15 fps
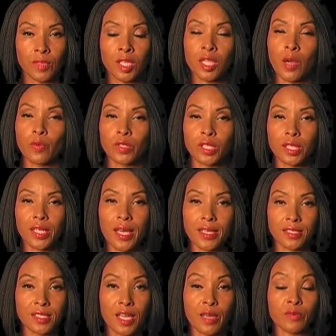That was the
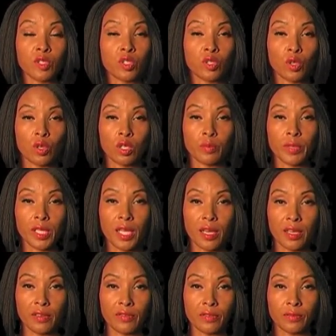last time she saw him
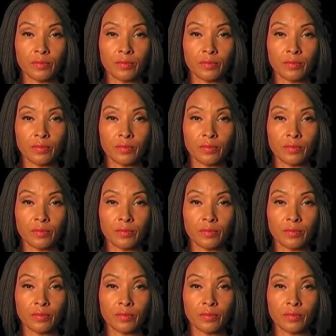alive.